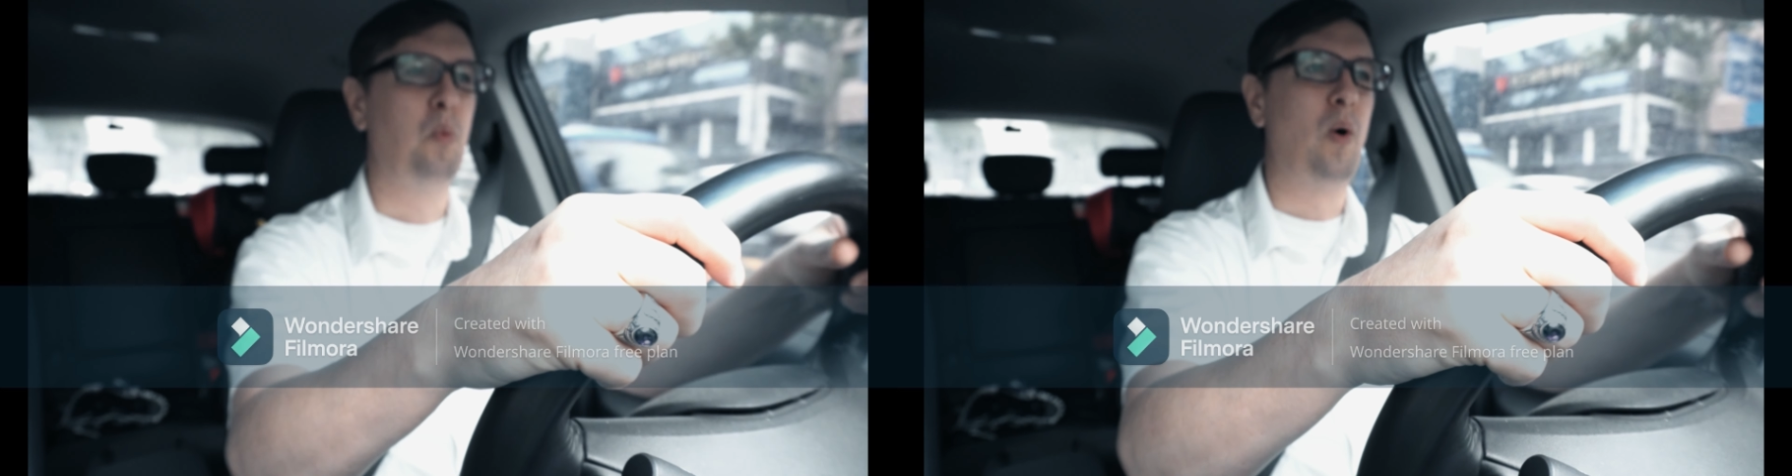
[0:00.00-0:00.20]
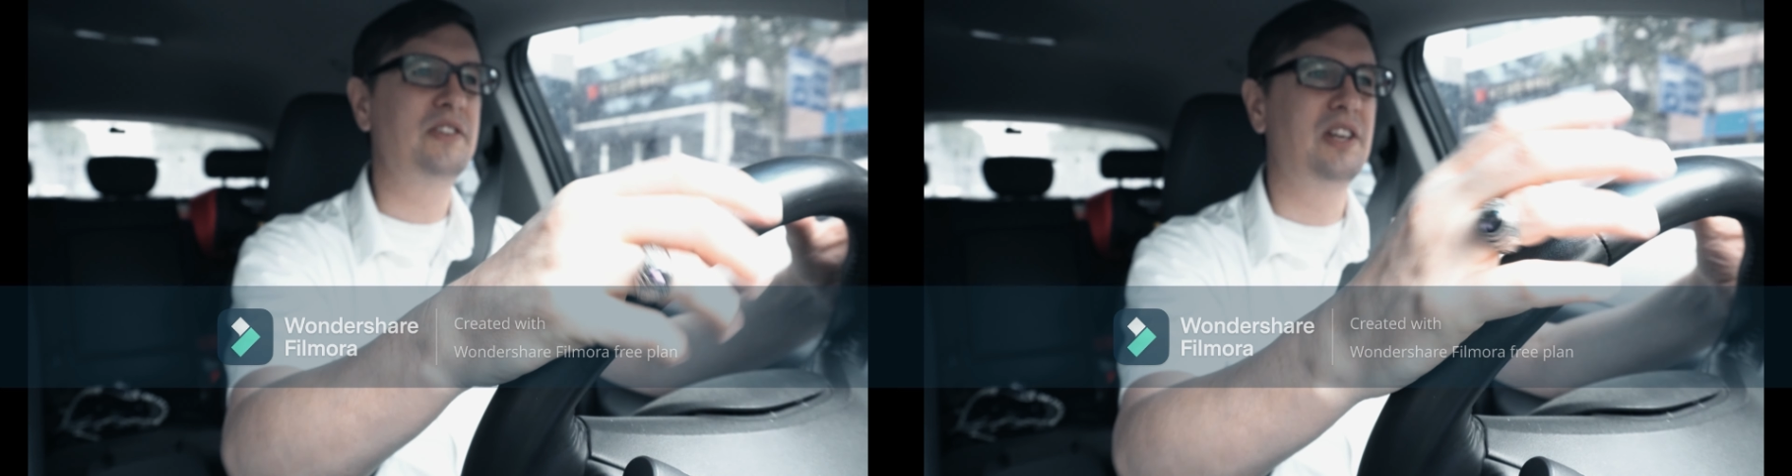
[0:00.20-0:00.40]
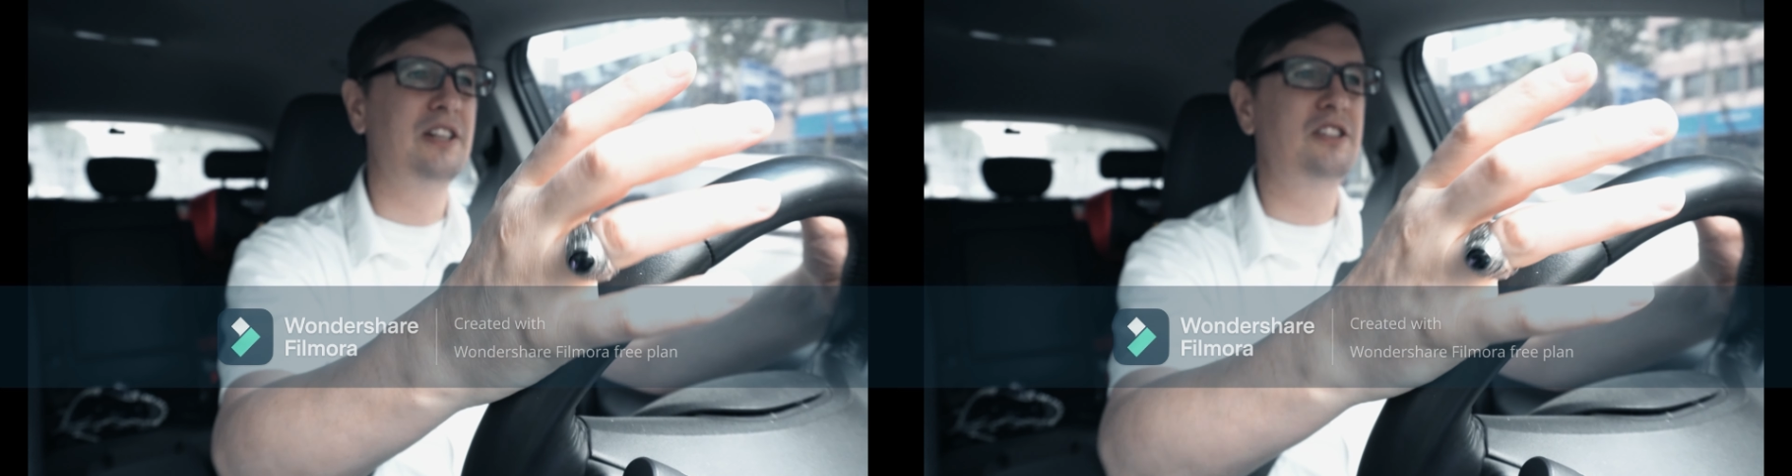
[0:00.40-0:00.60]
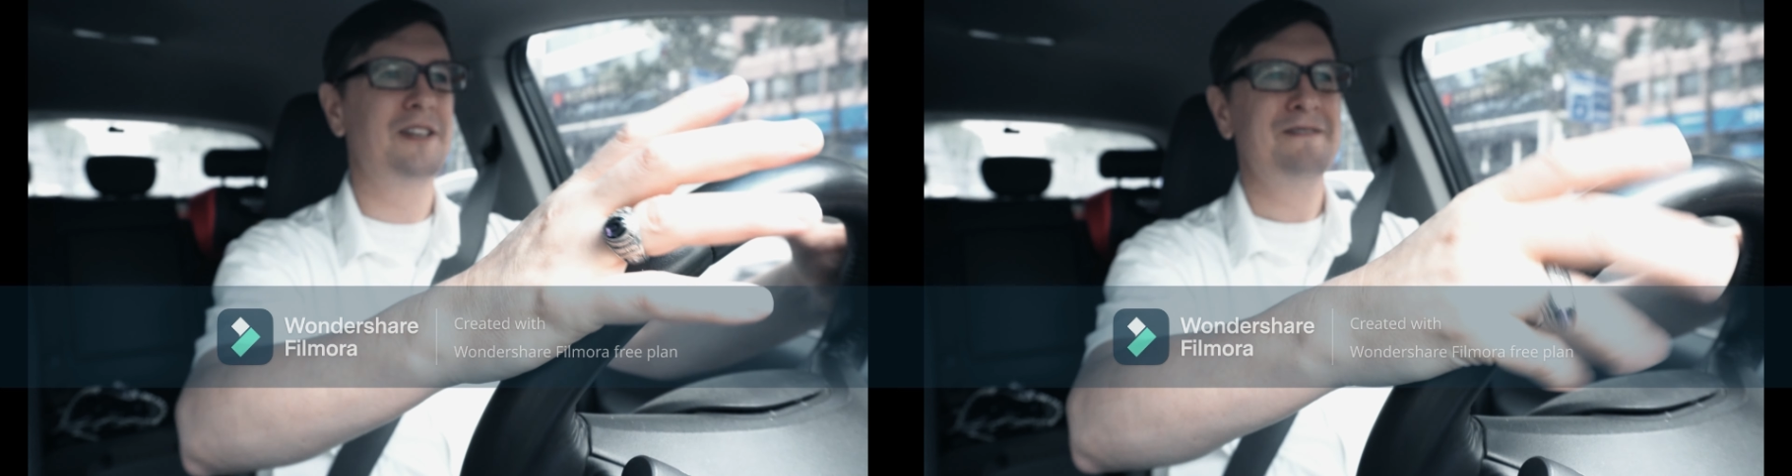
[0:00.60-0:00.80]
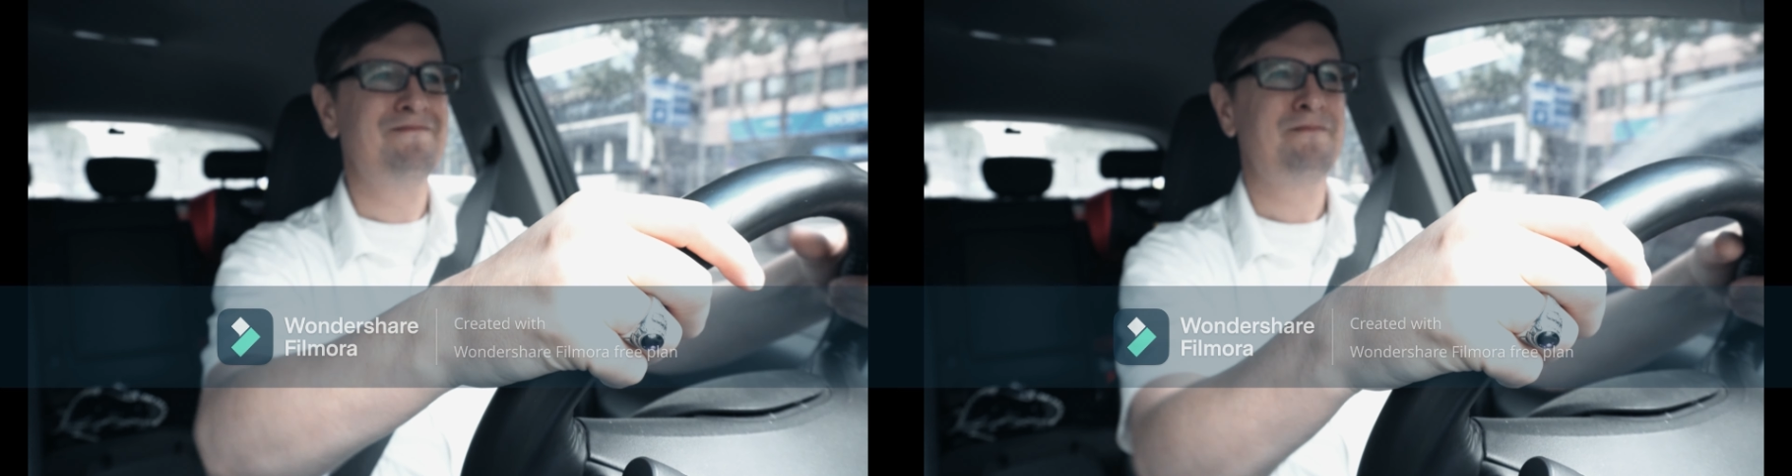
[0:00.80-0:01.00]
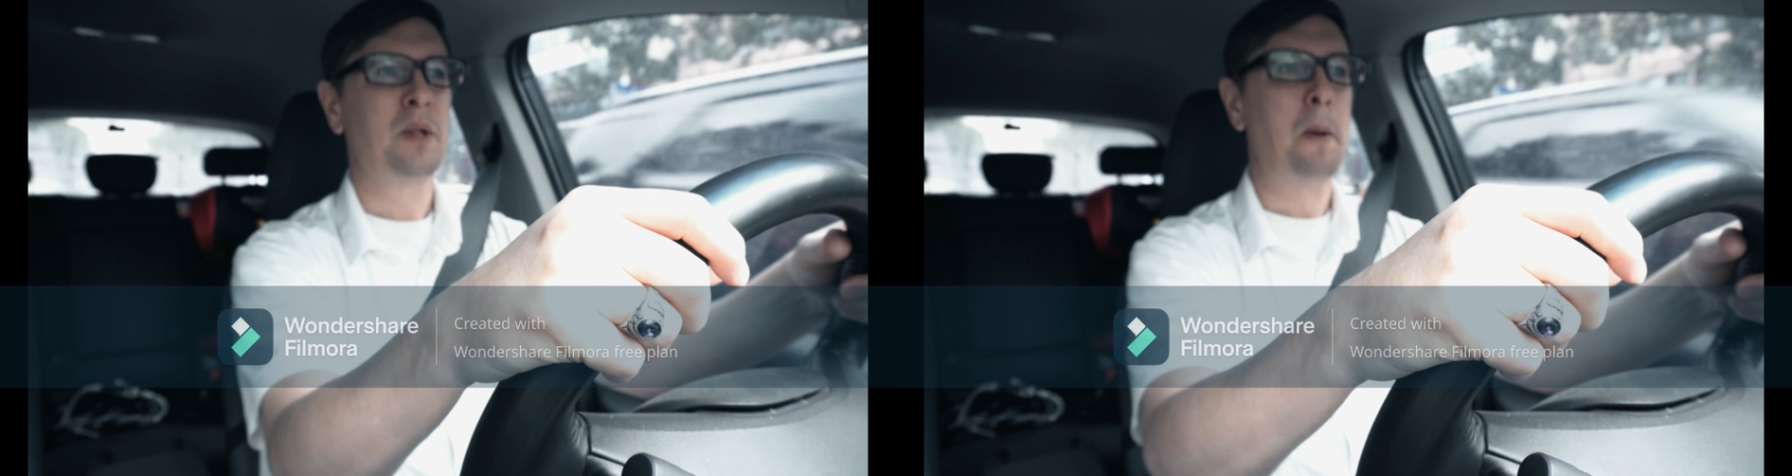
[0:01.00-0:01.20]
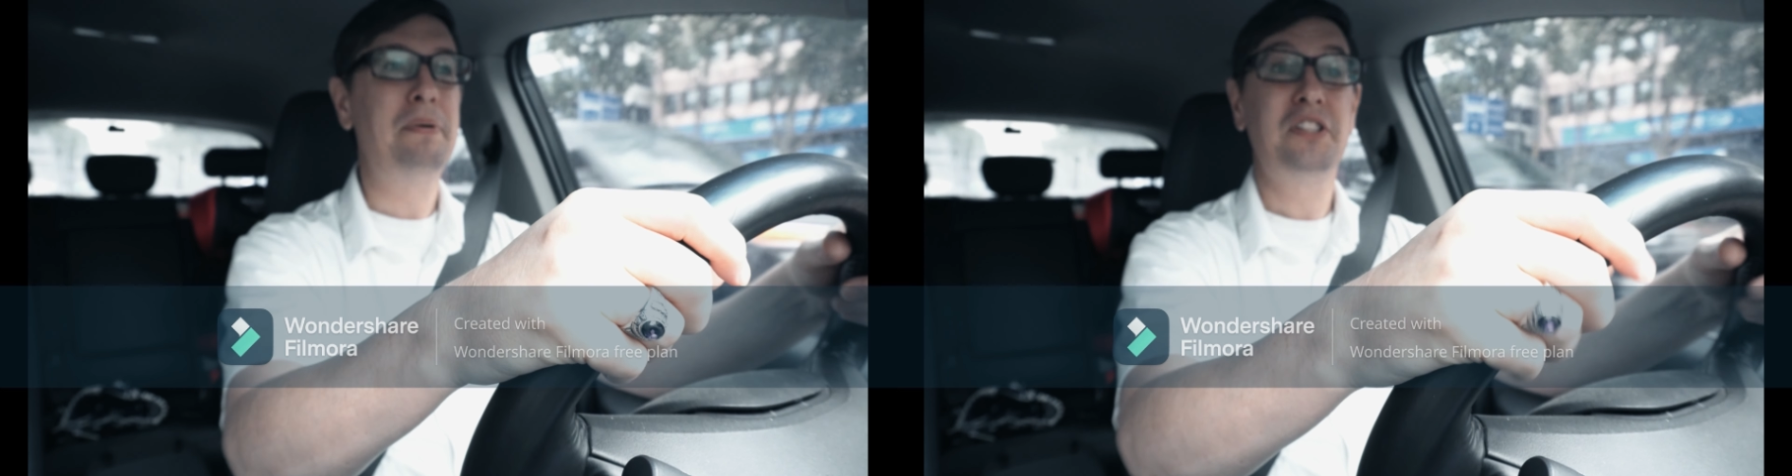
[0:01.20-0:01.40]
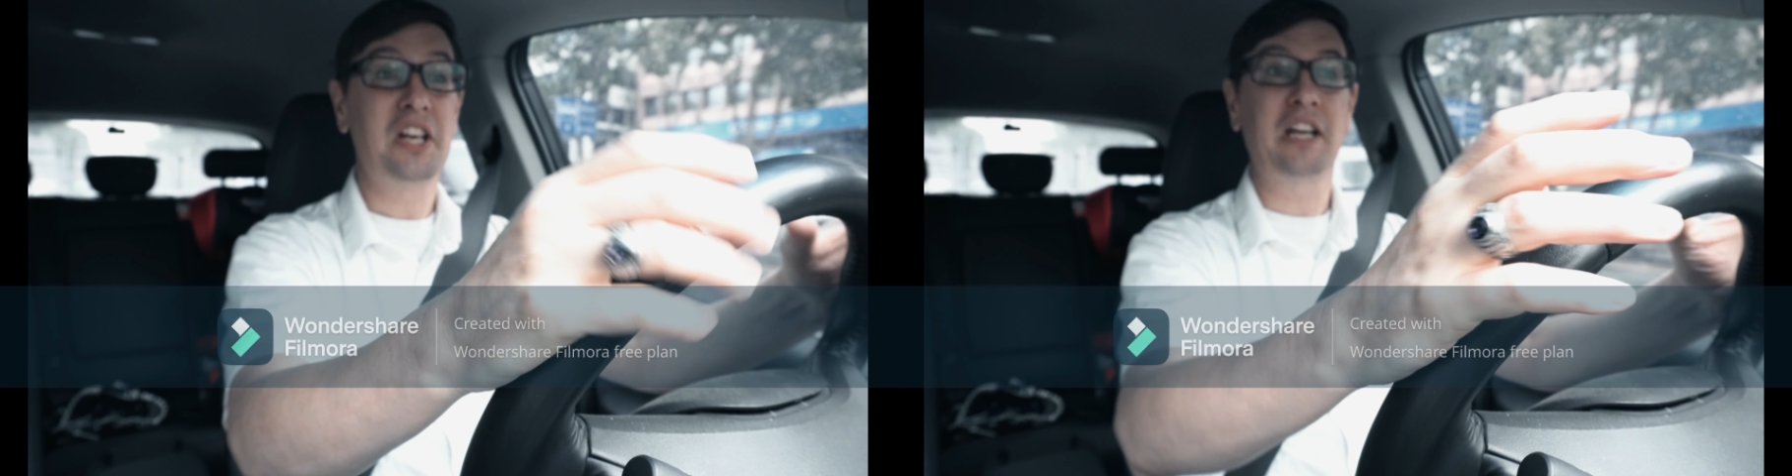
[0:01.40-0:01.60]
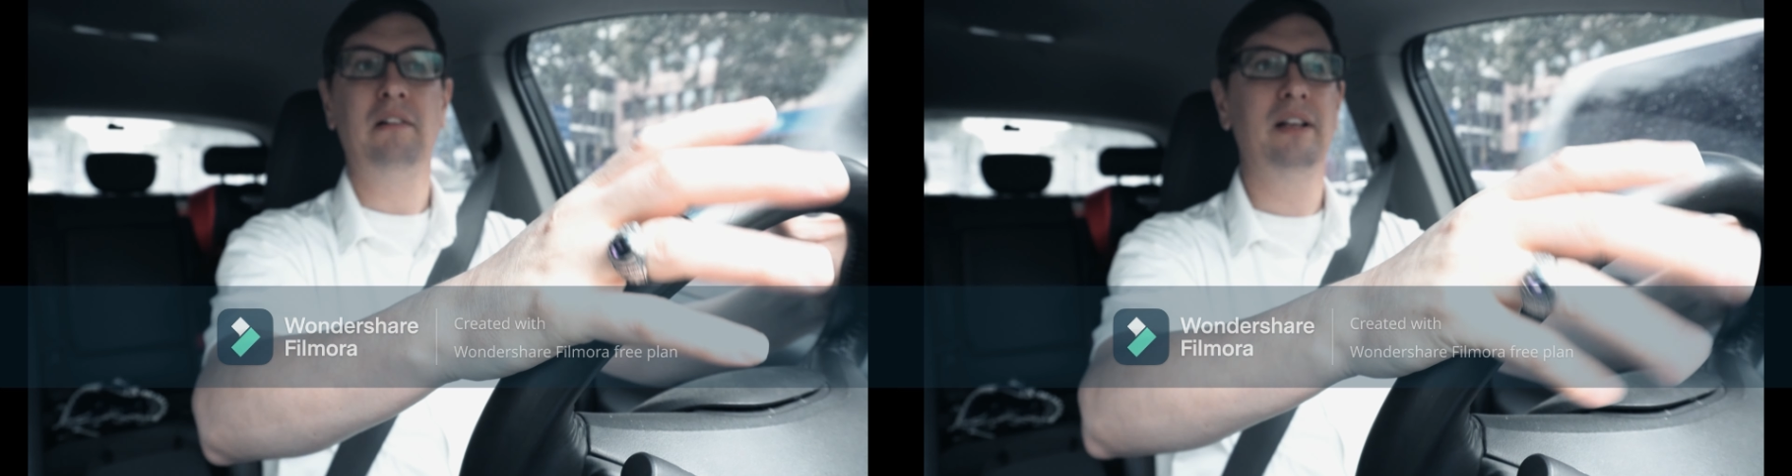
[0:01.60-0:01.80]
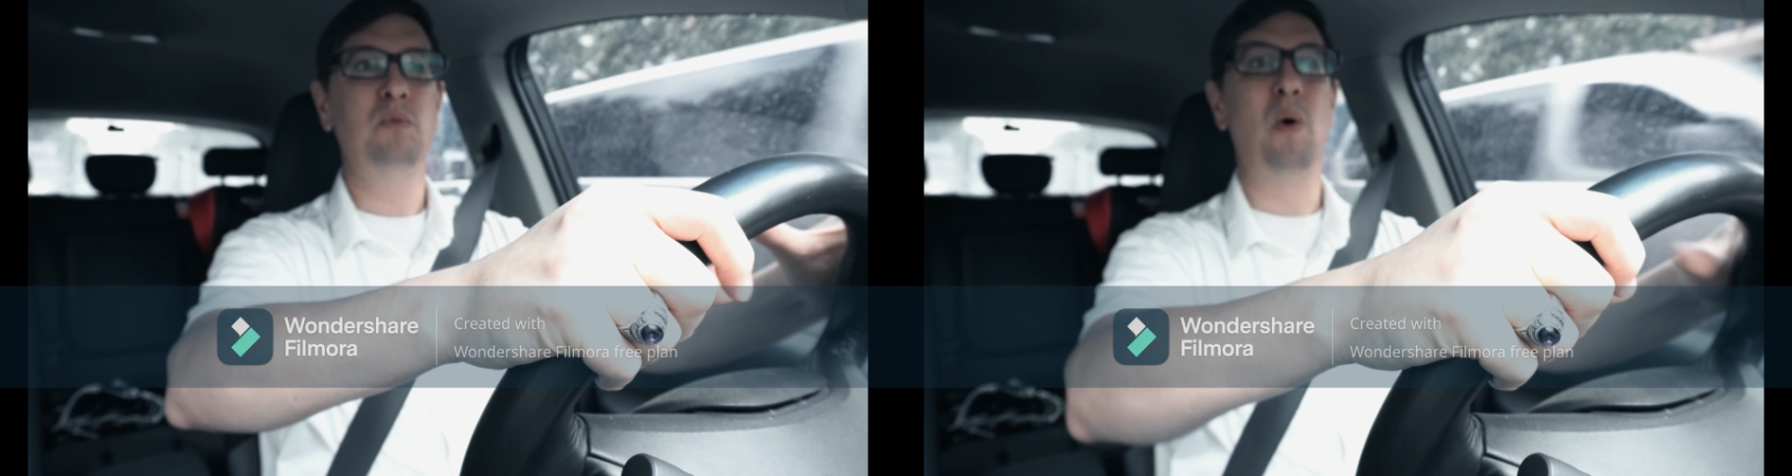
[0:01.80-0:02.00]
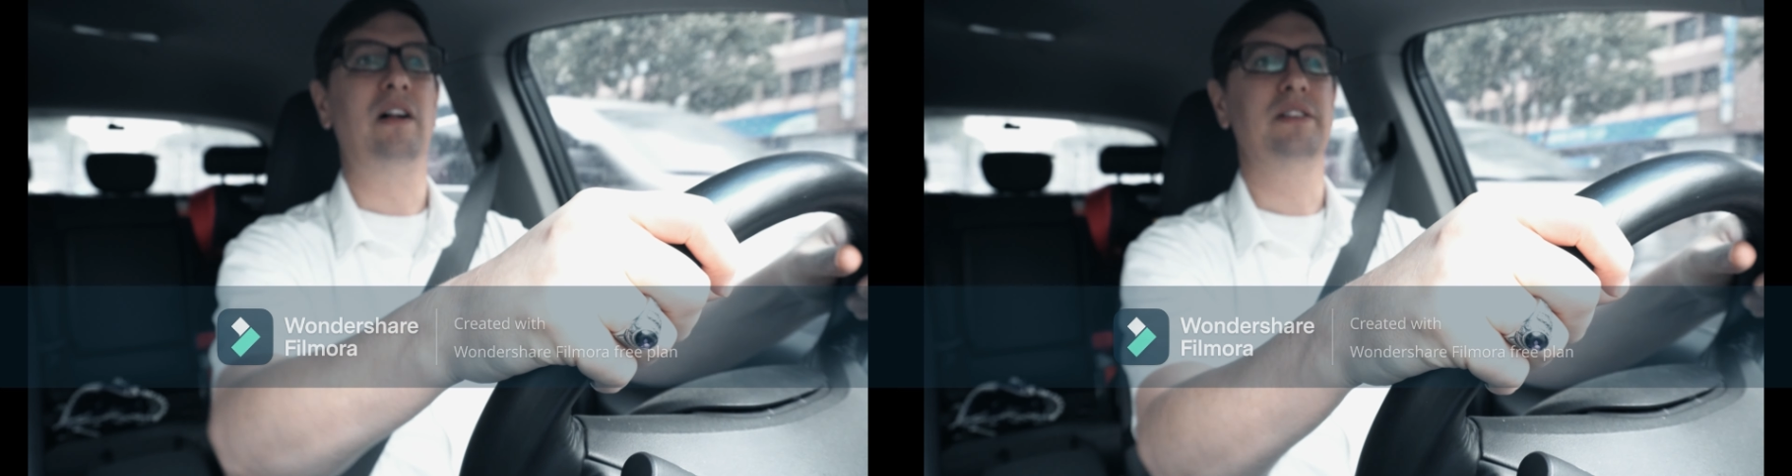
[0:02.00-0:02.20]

wasn't particularly well